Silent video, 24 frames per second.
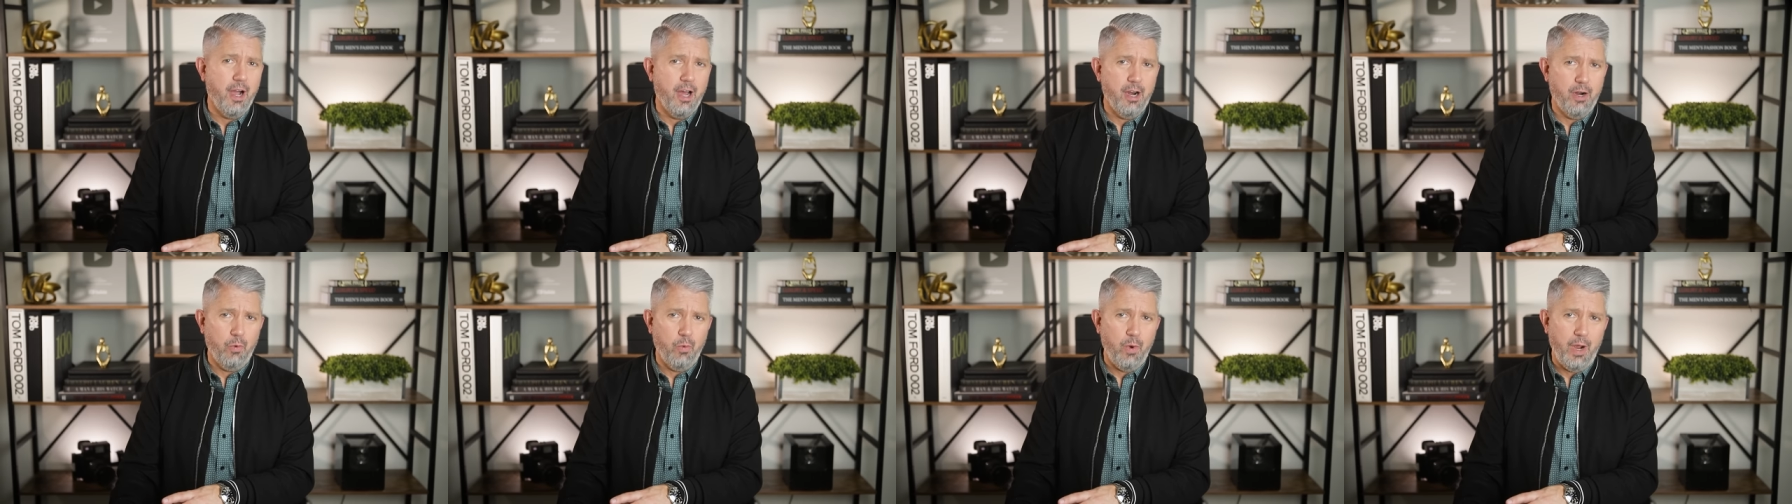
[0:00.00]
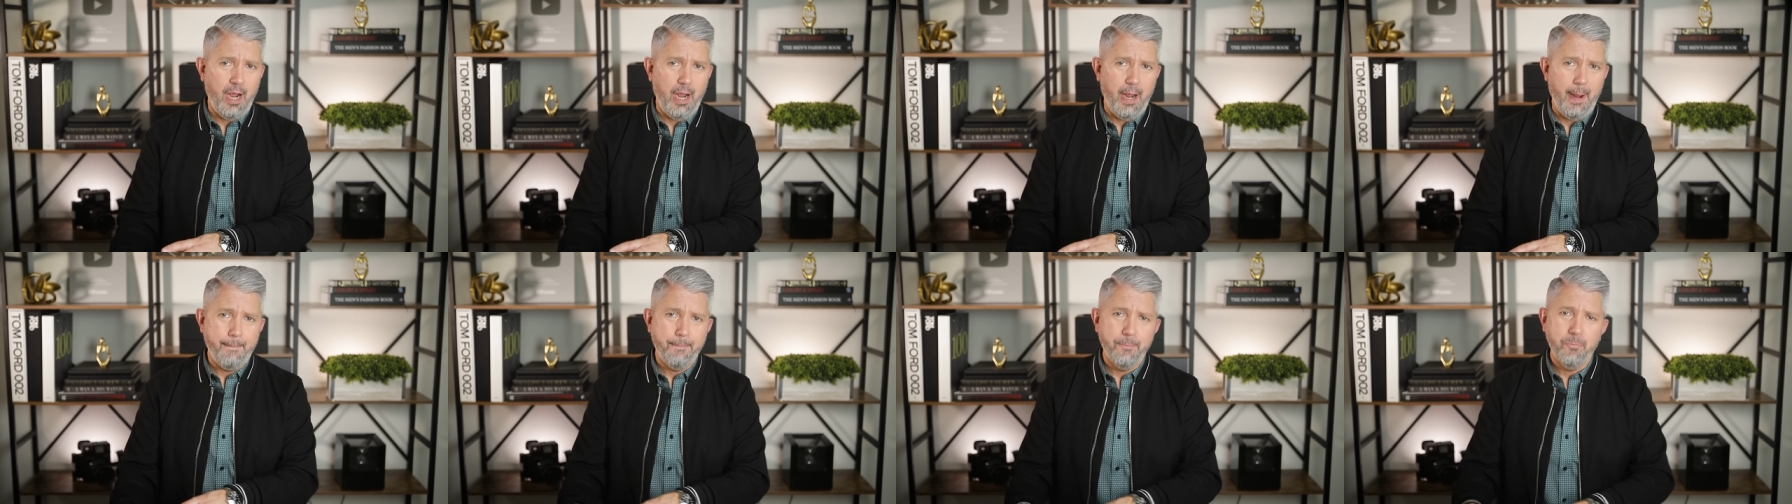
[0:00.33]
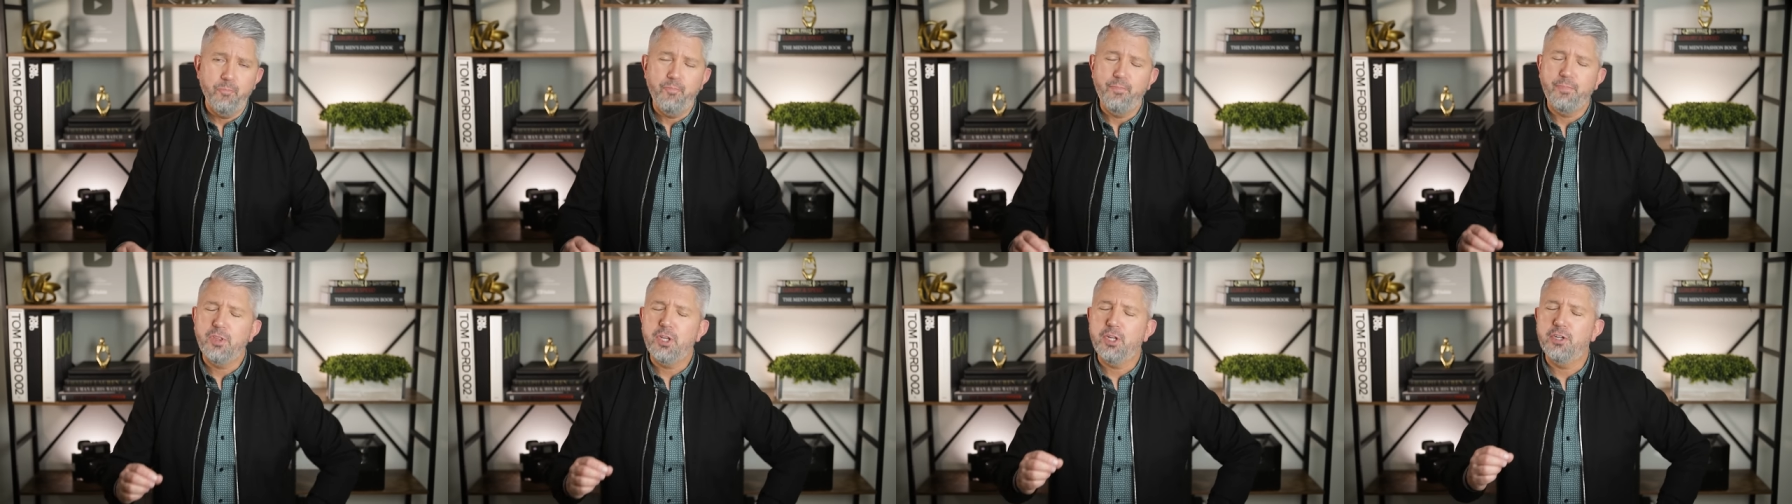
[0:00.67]
gone away.
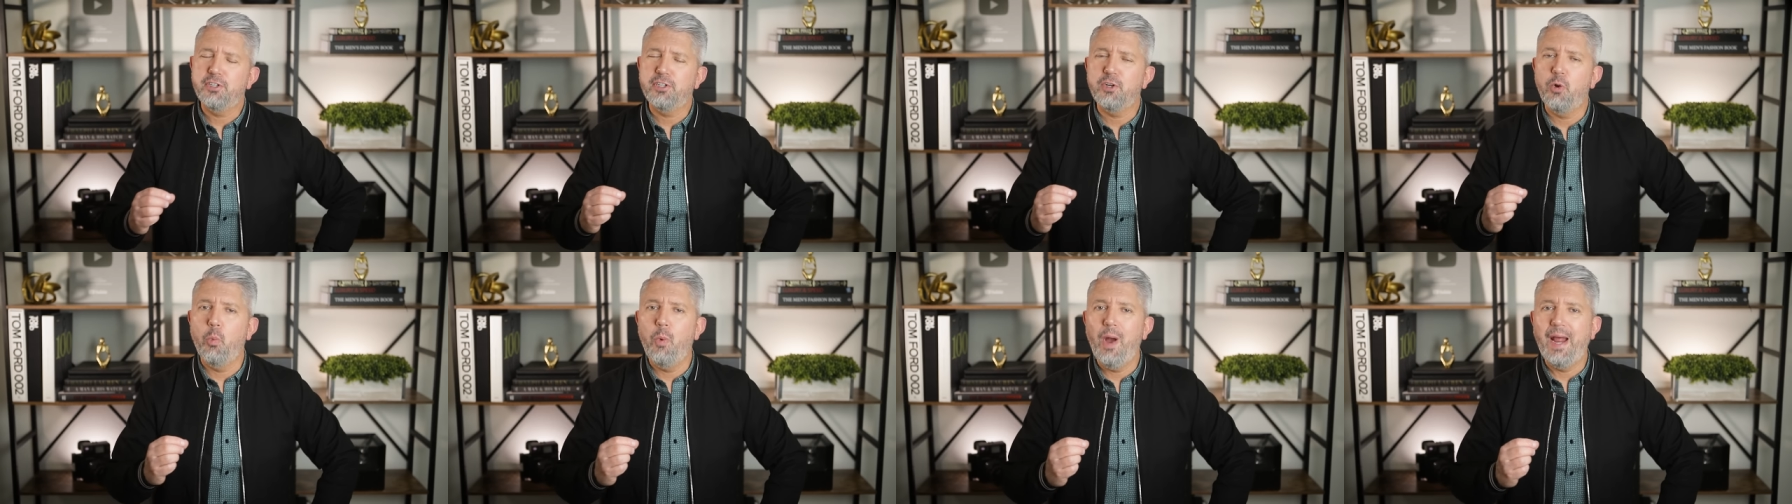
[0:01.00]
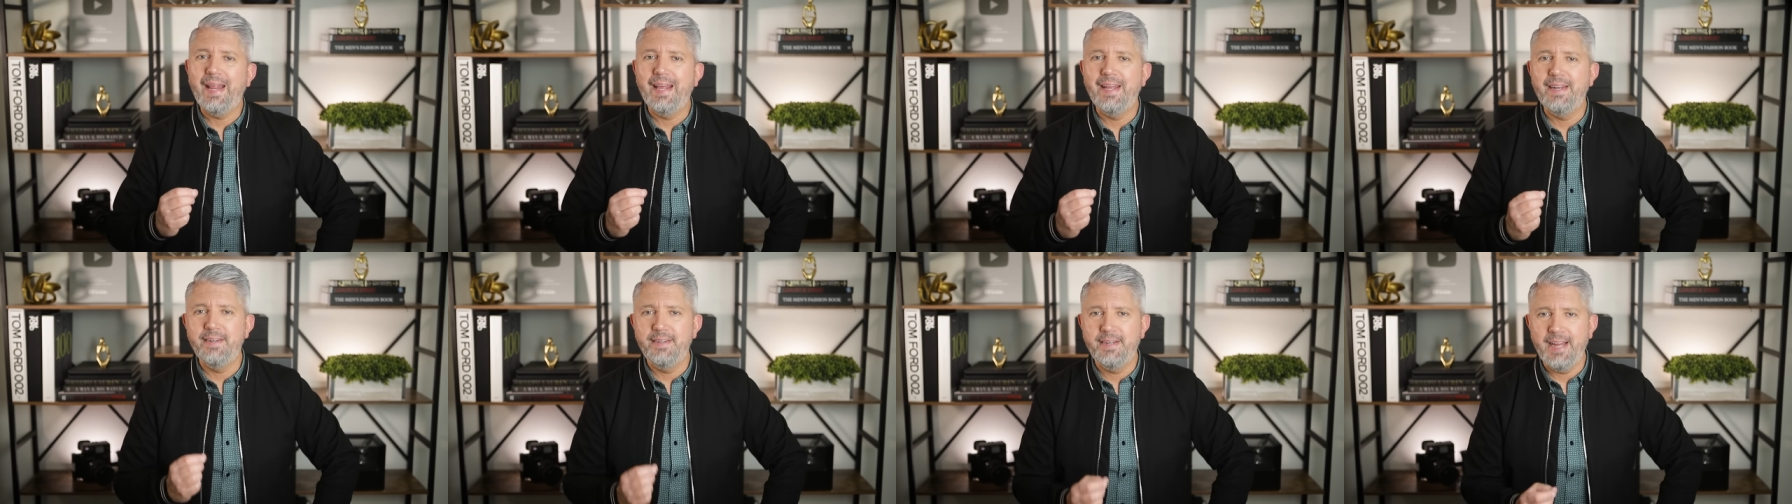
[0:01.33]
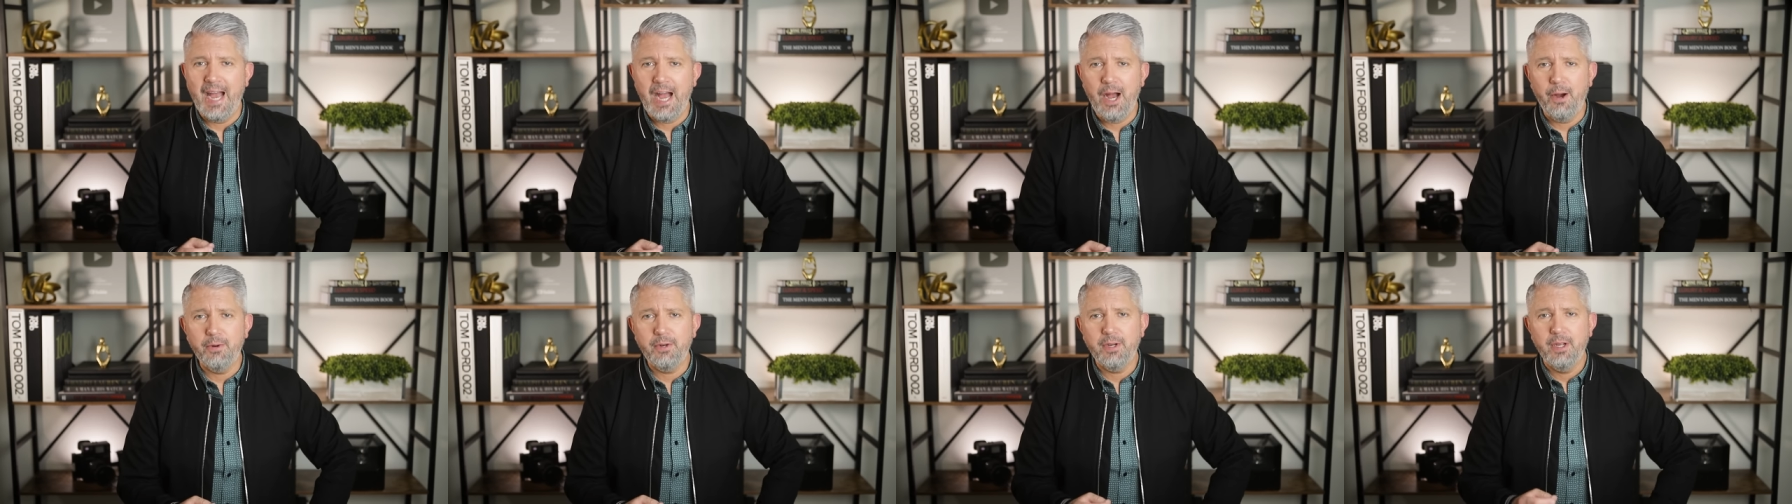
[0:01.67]
So when in
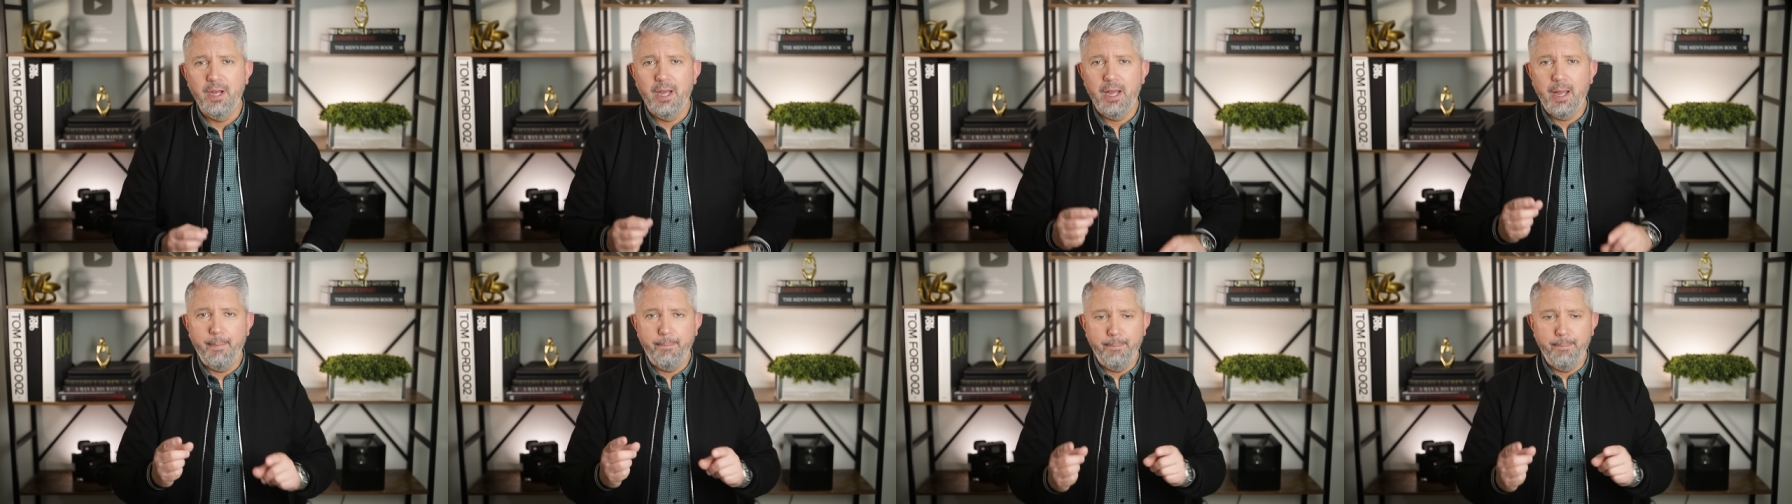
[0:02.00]
doubt,